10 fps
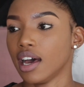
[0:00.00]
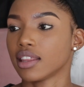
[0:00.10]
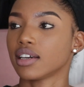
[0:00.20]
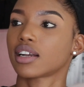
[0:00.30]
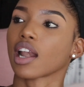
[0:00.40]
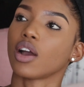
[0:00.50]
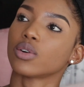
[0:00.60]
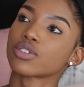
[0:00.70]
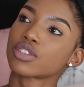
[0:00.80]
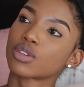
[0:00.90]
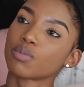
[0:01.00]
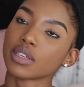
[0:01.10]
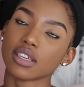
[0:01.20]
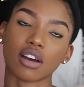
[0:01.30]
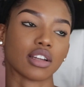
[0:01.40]
the glows to
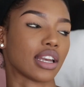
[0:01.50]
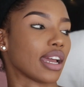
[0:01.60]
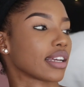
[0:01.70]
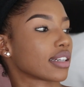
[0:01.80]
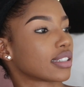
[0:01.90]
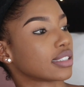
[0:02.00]
be on, like